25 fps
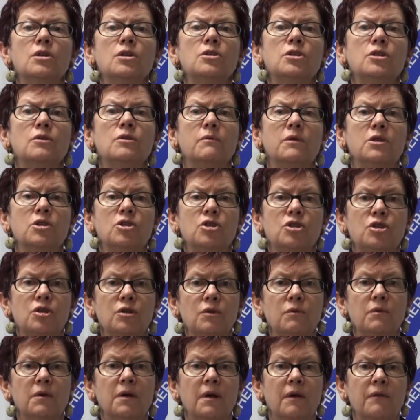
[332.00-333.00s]
to
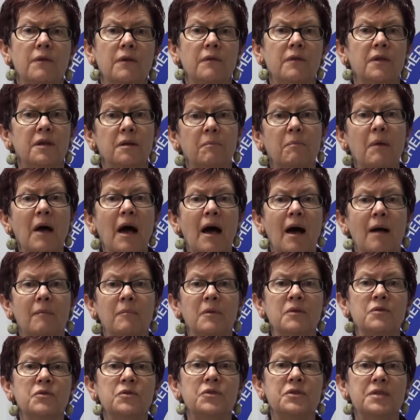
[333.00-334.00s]
ensure that the
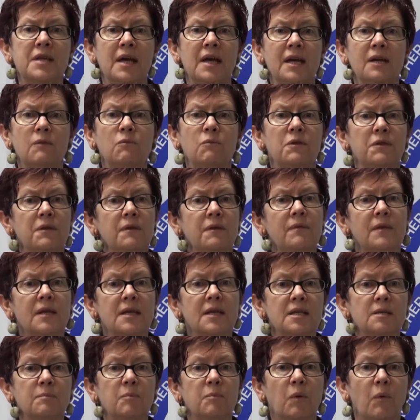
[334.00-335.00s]
Department stayed within
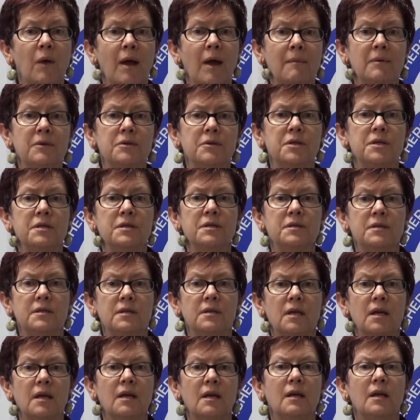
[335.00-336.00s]
these
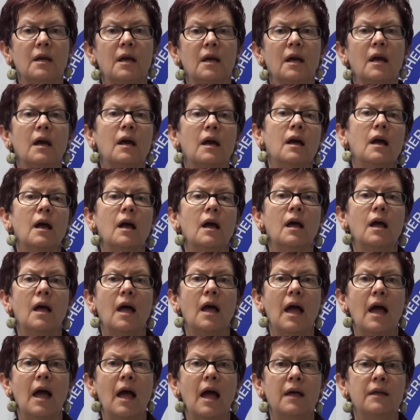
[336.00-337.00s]
parameters,
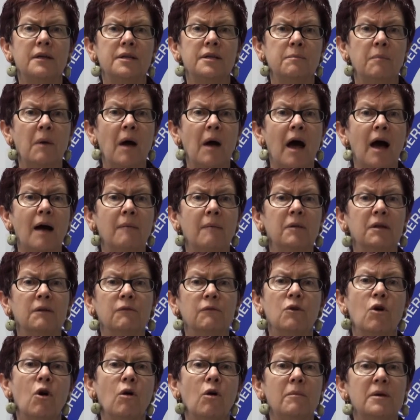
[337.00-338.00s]
Department
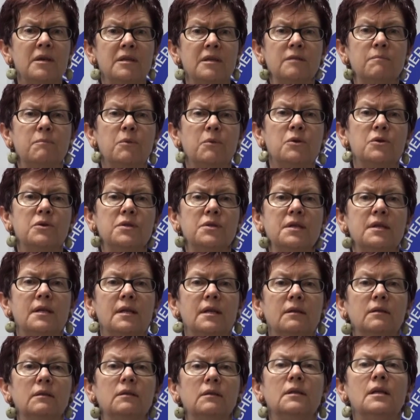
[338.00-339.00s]
of Commerce
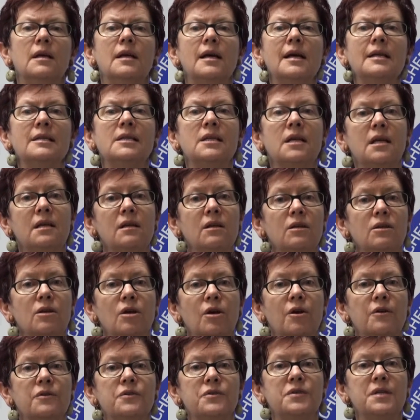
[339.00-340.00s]
personnel attended
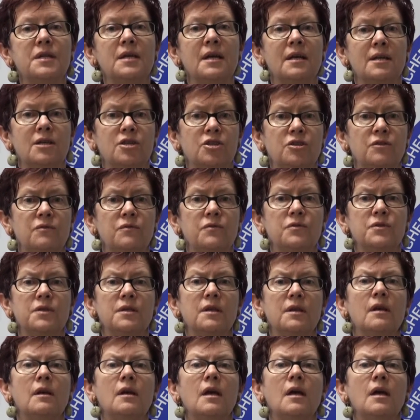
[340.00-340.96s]
negotiations